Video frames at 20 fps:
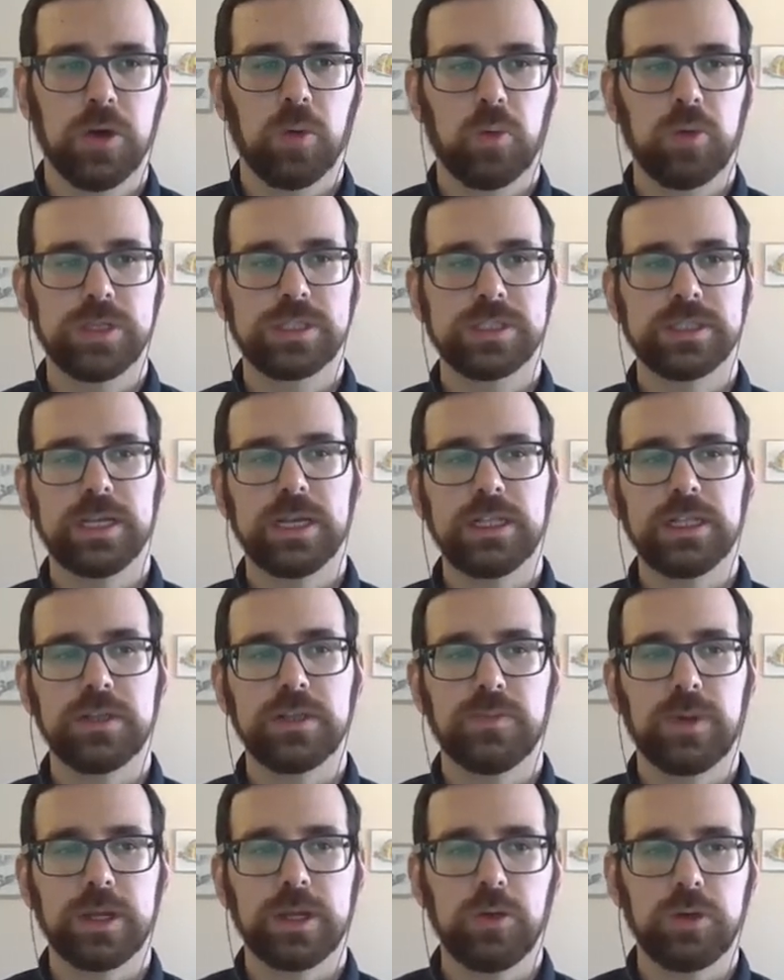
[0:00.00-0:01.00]
We started
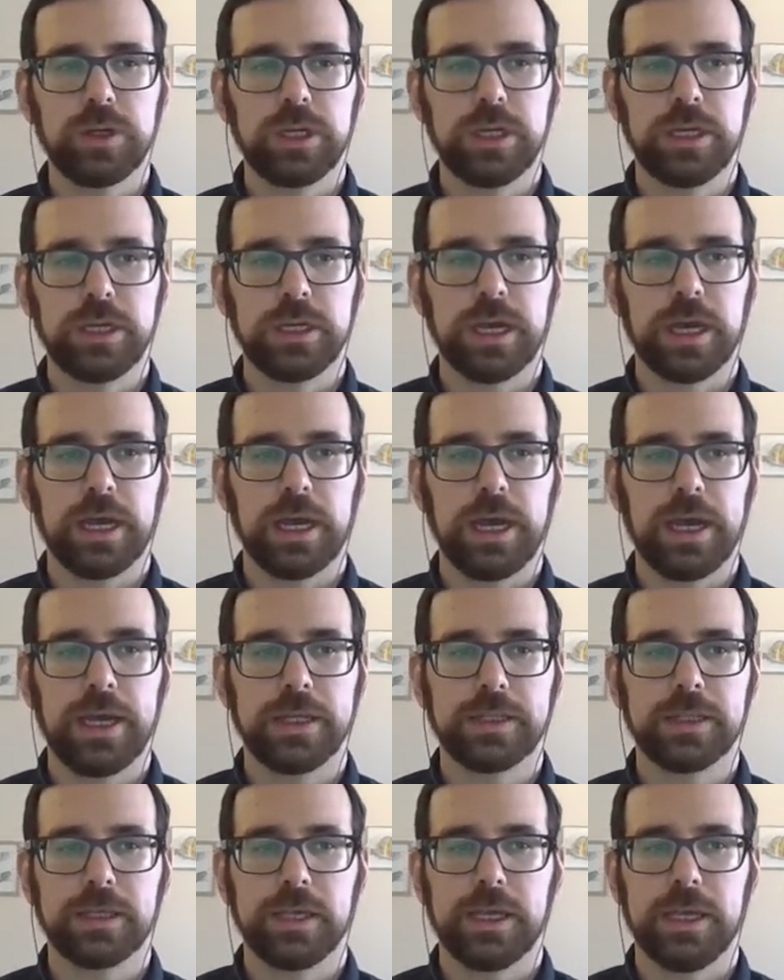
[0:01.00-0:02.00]
by looking
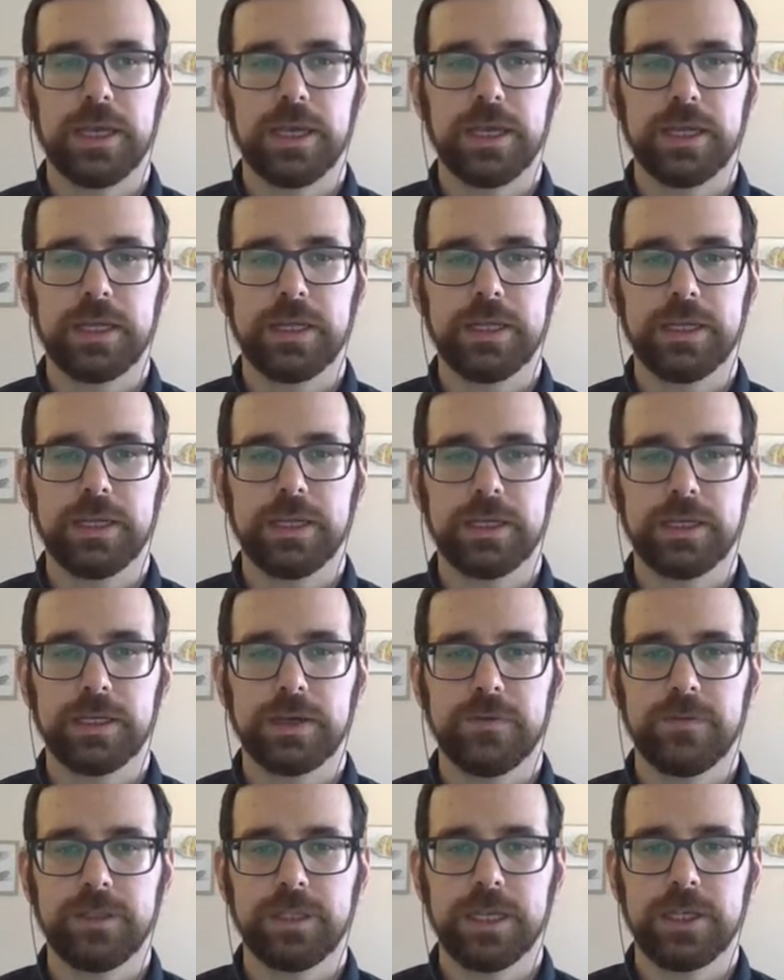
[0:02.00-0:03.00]
at the
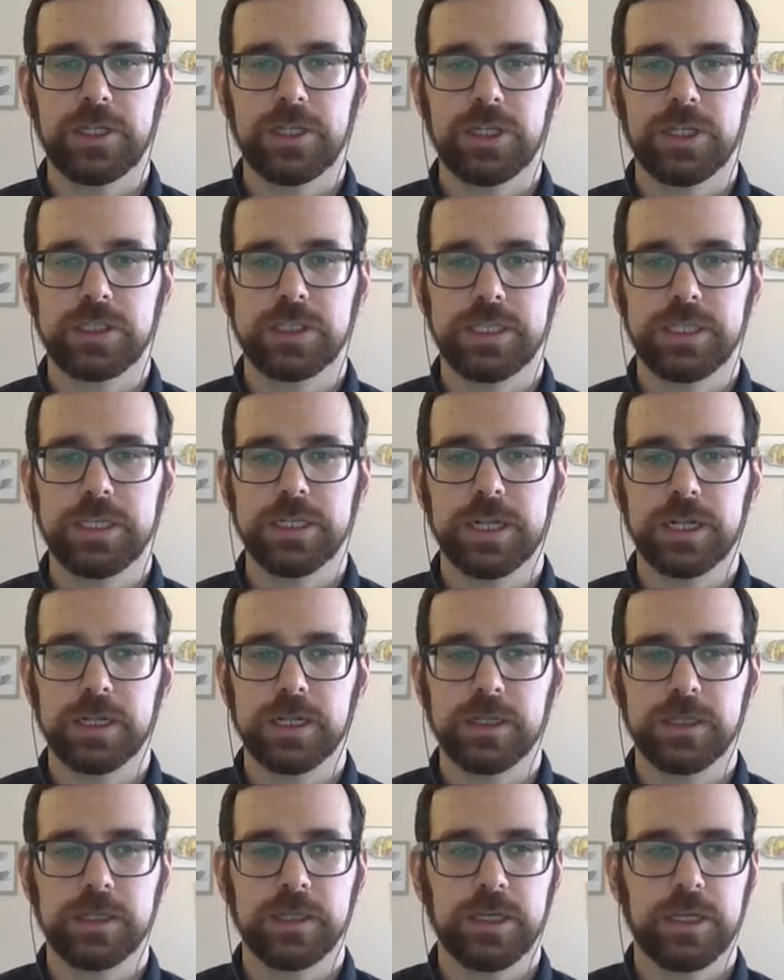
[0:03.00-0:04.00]
cavitation
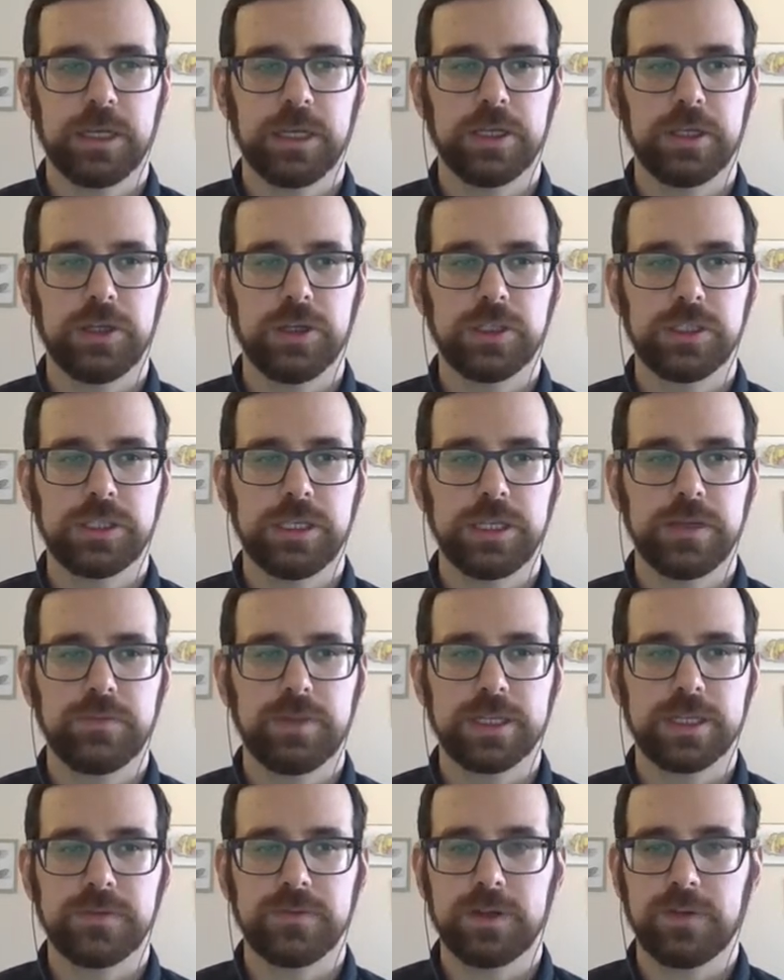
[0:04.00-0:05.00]
signal using
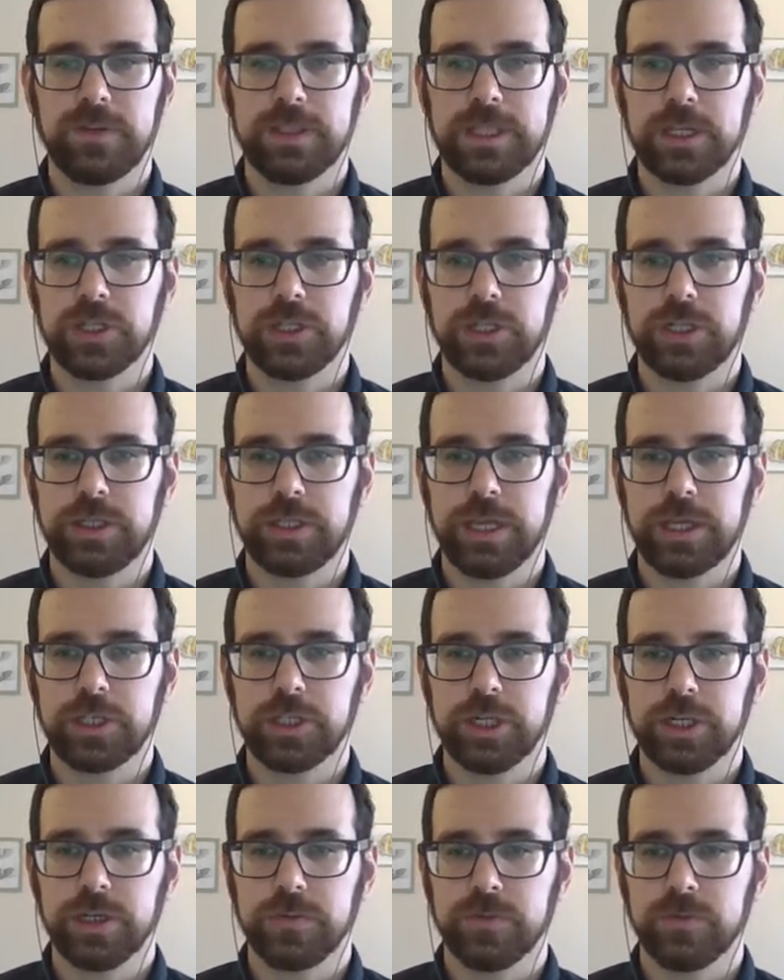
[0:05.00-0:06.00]
passive cavitation
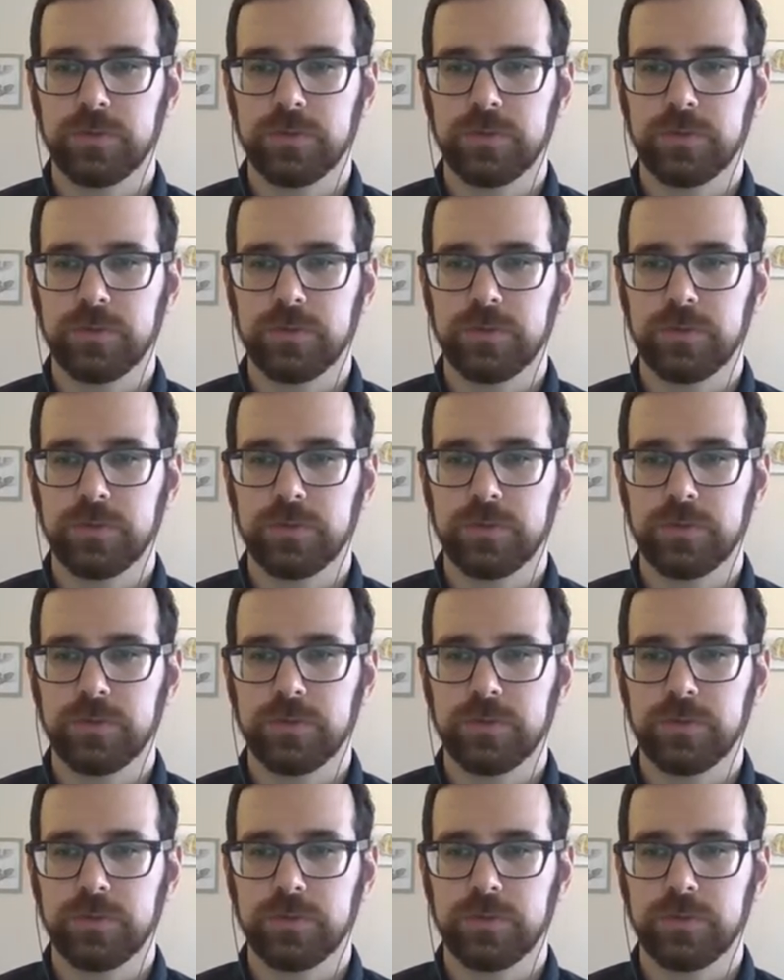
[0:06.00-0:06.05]
detection.